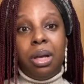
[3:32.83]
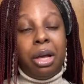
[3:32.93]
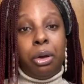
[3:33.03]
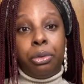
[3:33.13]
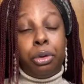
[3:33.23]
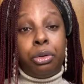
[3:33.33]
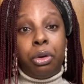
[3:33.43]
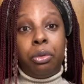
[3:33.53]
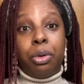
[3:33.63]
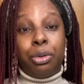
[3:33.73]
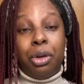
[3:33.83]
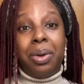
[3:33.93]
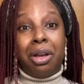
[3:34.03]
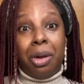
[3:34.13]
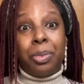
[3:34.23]
Although although
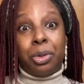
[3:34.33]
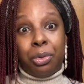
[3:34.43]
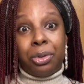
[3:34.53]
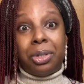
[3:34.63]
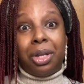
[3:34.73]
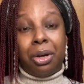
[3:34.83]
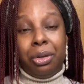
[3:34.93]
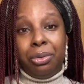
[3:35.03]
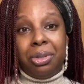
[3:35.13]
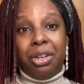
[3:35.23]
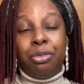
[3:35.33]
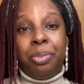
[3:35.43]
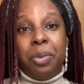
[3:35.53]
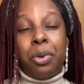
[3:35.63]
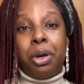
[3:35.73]
it comes across as inclusive,
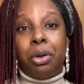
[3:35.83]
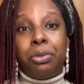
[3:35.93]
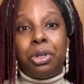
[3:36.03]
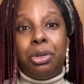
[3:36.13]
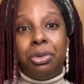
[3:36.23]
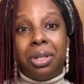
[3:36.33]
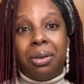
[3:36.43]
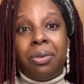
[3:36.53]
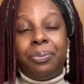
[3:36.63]
people can also use it